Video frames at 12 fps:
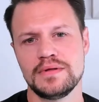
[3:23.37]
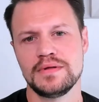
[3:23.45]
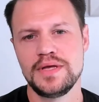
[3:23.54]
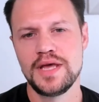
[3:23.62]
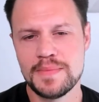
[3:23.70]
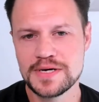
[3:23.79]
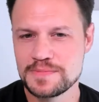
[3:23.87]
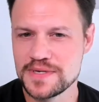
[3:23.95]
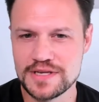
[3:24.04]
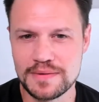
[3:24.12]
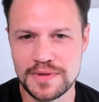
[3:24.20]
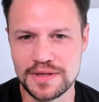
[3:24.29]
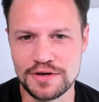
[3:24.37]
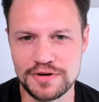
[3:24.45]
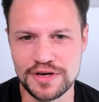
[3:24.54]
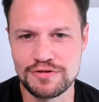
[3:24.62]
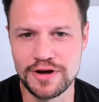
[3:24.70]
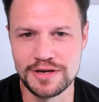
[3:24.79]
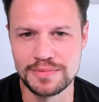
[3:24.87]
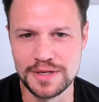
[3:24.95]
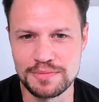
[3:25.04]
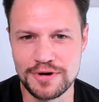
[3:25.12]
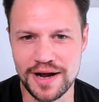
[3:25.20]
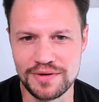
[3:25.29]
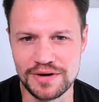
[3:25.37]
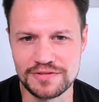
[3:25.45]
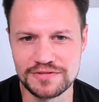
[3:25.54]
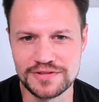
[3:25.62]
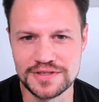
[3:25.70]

Yeah, it must be something you're incredibly proud of.